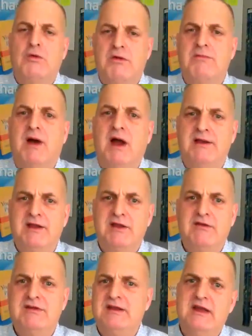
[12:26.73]
reminding you
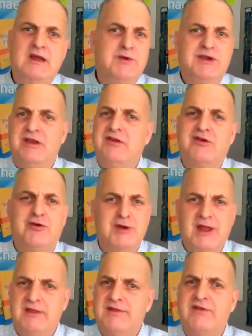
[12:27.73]
today we didn't
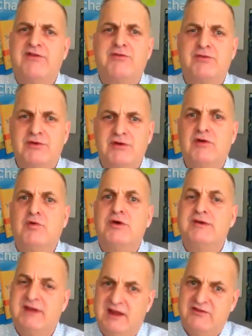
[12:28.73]
create this rule, we're
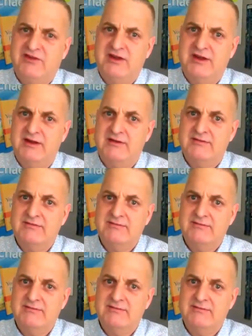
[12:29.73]
teaching it.